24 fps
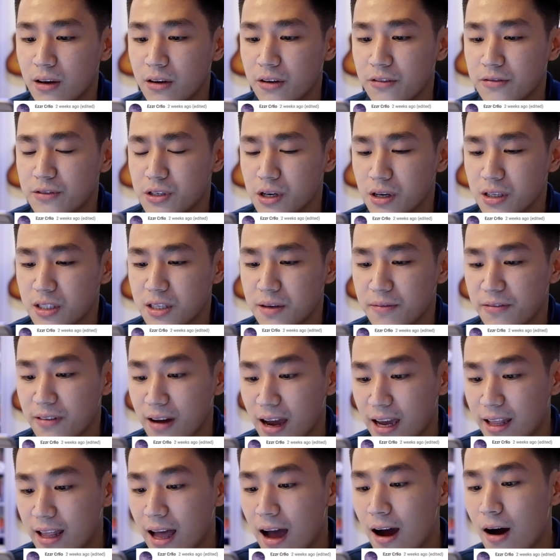You've
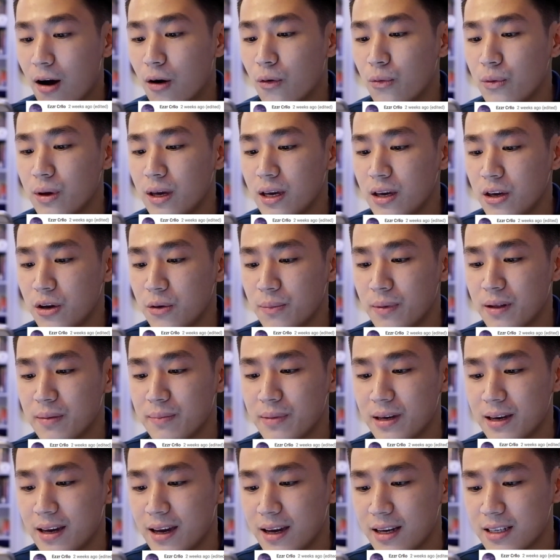justified how we
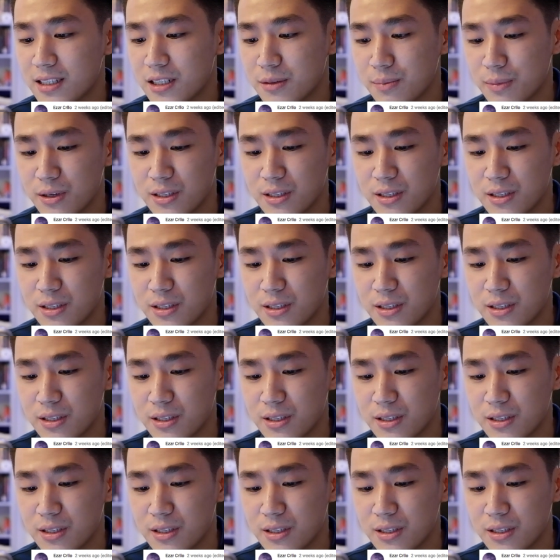human beings